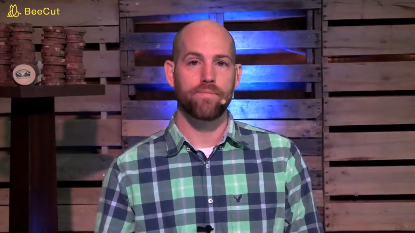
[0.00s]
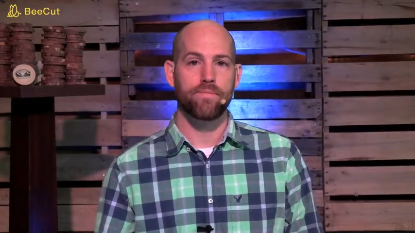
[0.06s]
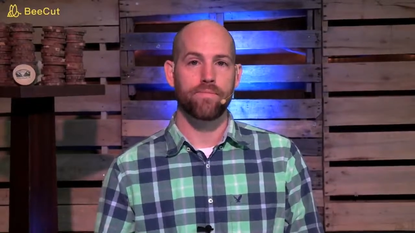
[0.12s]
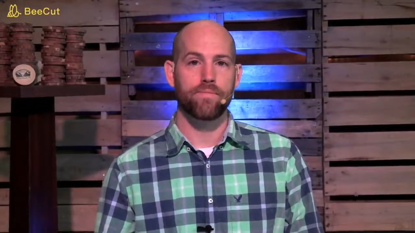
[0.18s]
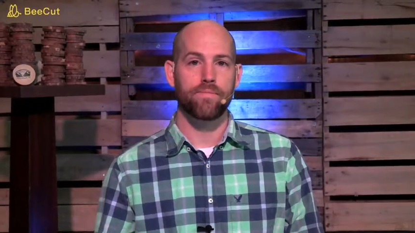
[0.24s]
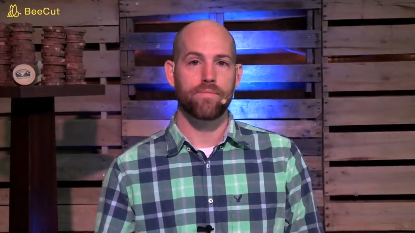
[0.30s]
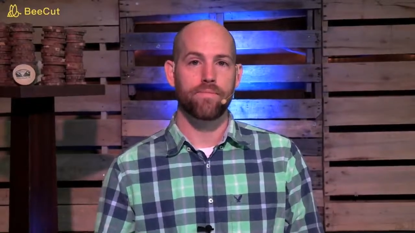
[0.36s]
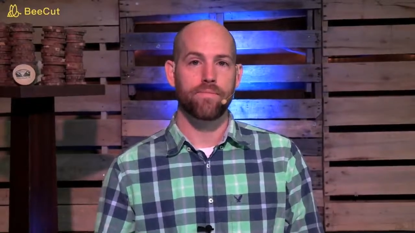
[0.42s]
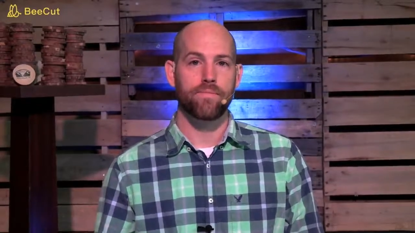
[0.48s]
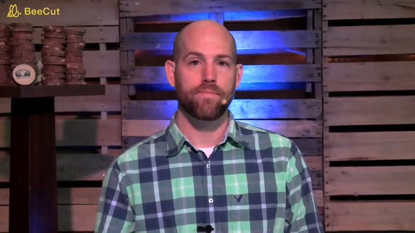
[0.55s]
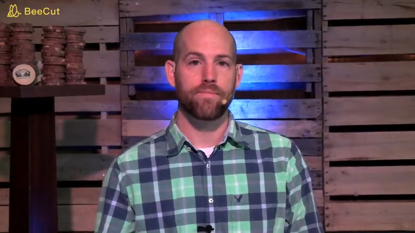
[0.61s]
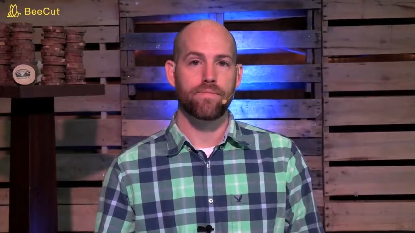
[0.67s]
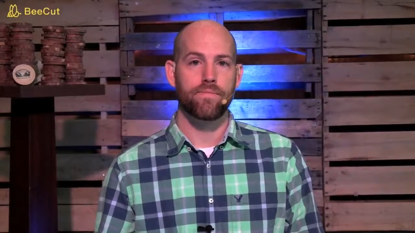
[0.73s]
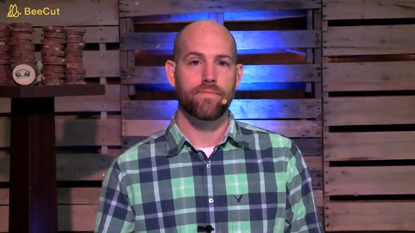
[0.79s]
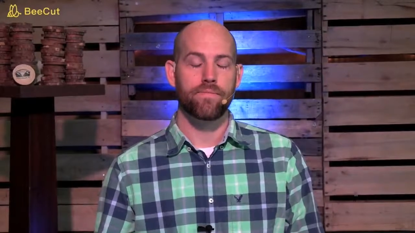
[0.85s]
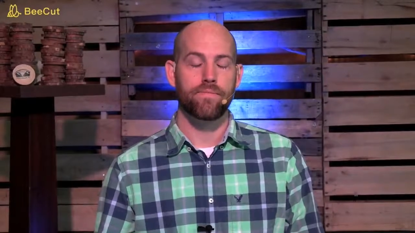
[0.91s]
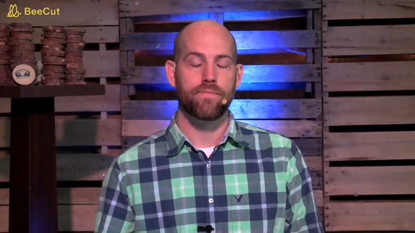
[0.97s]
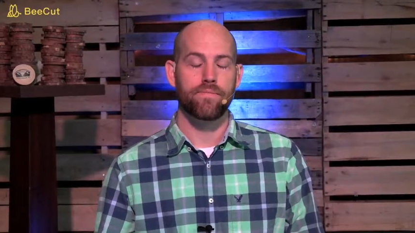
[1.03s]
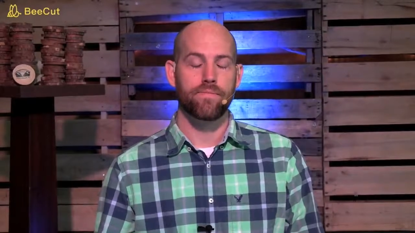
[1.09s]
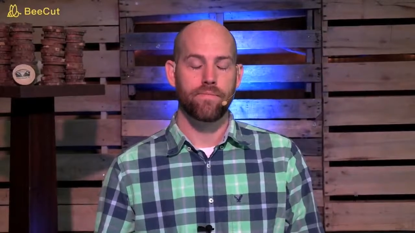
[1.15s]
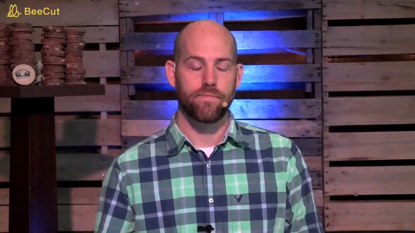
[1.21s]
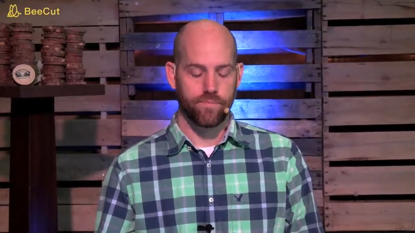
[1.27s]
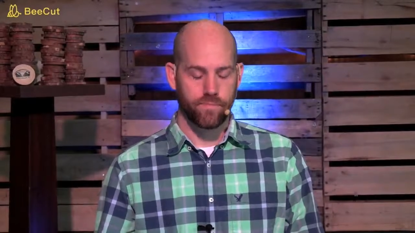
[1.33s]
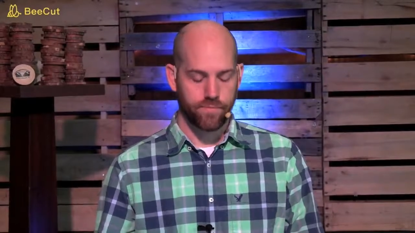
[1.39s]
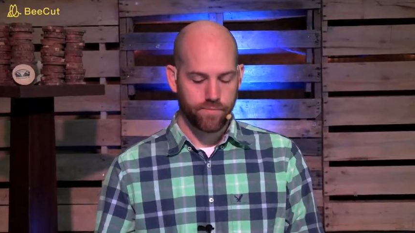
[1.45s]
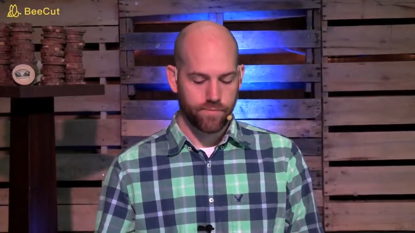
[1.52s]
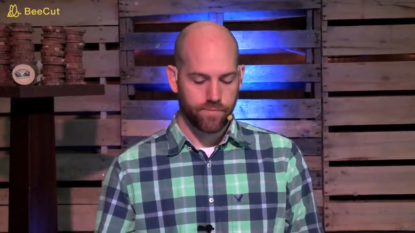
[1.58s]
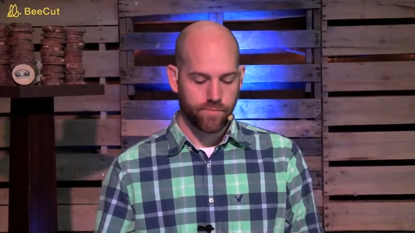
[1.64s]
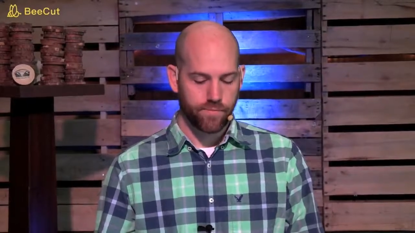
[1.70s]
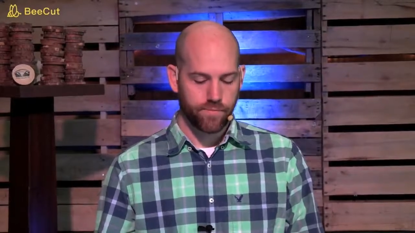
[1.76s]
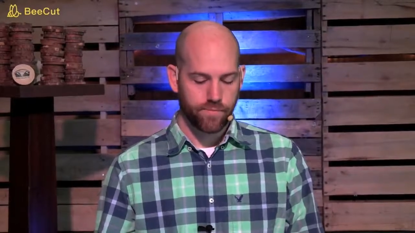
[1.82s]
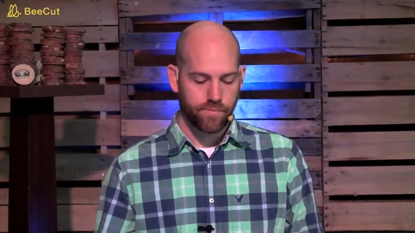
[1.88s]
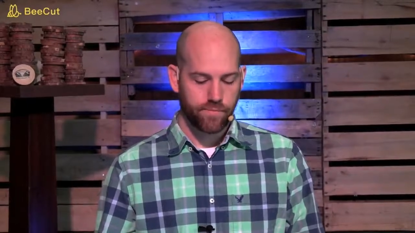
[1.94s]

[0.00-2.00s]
(silence)